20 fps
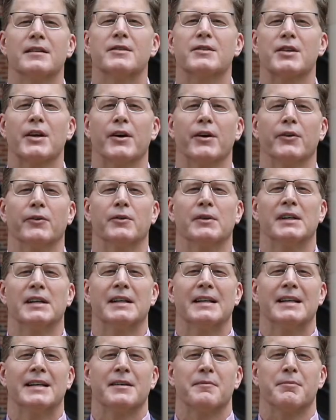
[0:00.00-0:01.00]
So,
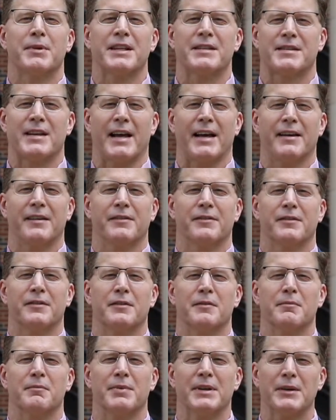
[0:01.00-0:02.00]
be safe,
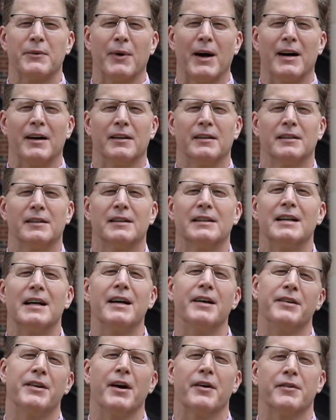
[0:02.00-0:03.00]
be well,
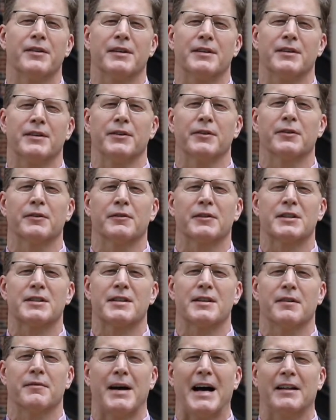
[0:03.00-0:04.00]
and know that the
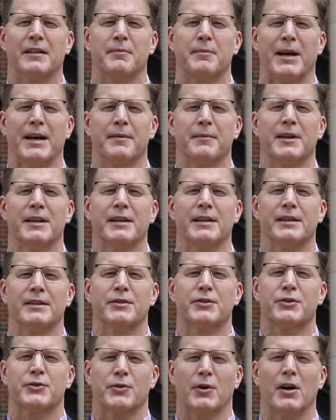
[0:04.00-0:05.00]
University of Alabama
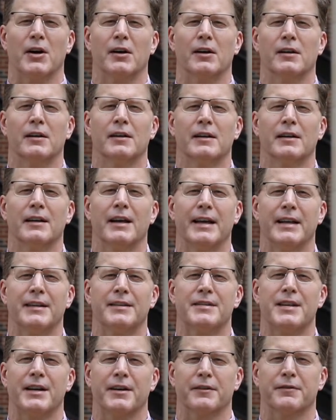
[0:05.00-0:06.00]
is strong and
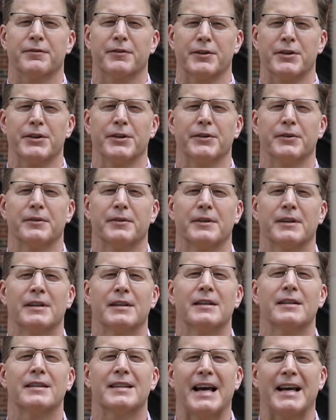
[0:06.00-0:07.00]
is here for you.
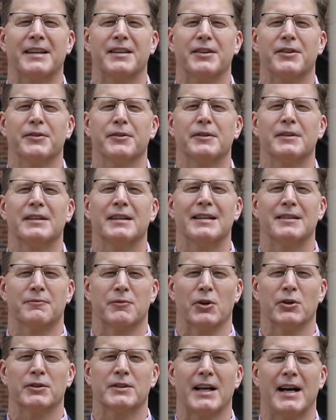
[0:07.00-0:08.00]
Thank you and
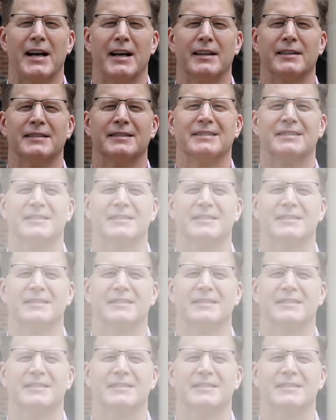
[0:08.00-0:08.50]
roll tide.